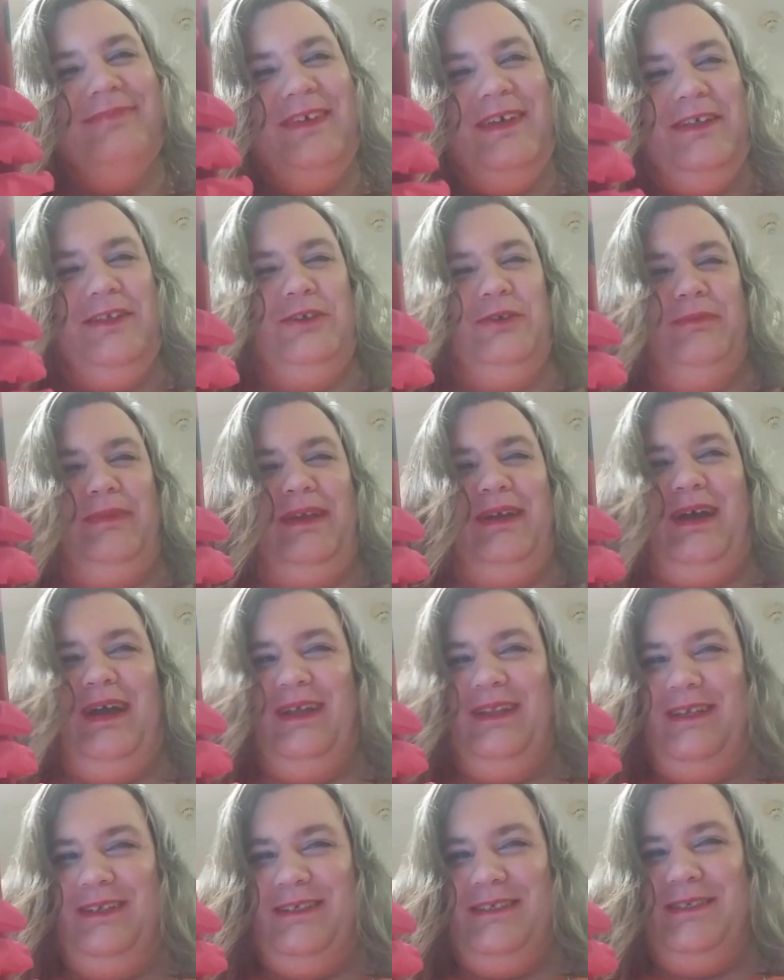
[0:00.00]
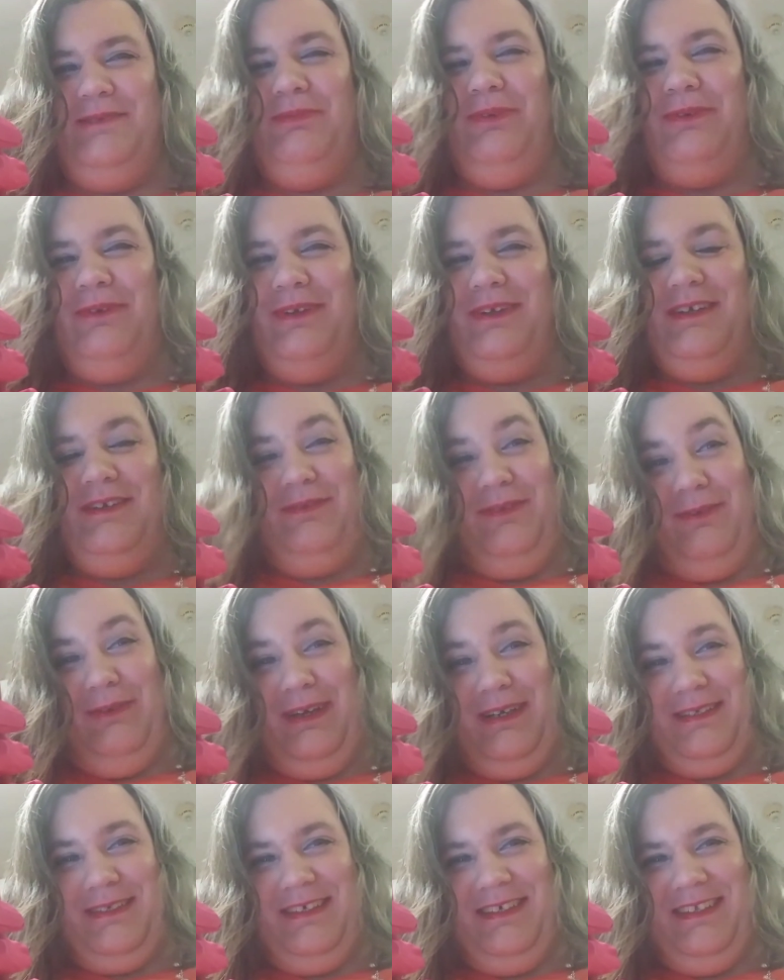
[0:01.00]
You'll be highly disappointed if you
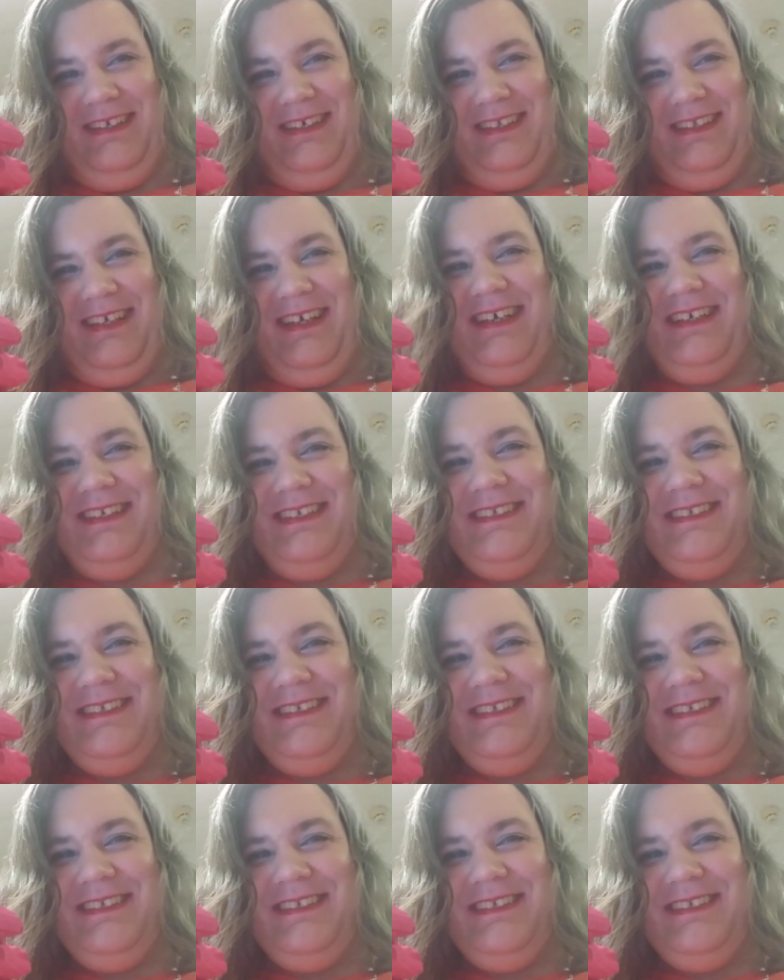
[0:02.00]
actually think that.